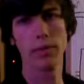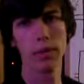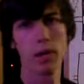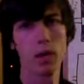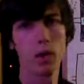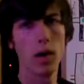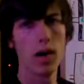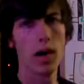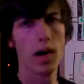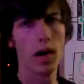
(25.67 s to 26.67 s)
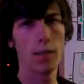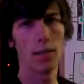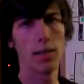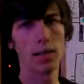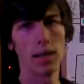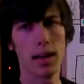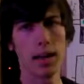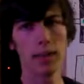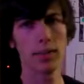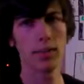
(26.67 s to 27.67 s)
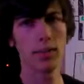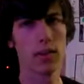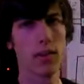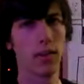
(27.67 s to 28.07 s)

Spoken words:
video I make next.